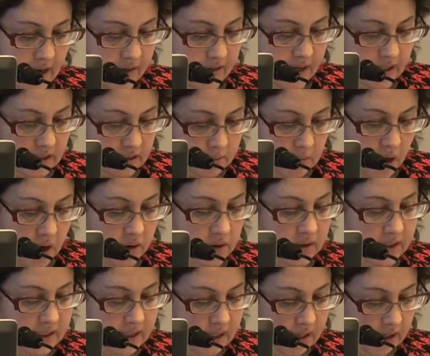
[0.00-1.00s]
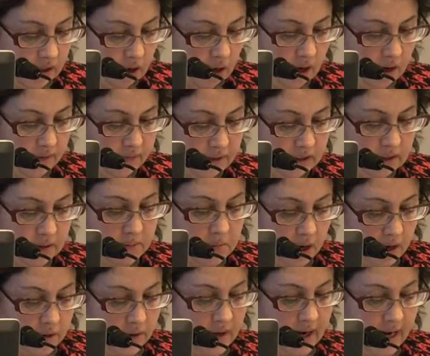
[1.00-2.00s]
then democracy in all of its
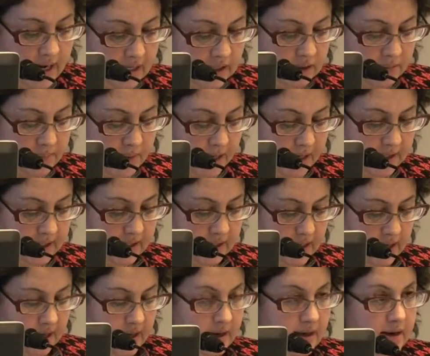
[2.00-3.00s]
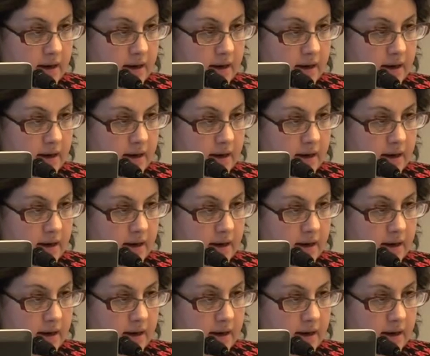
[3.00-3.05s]
modern aspects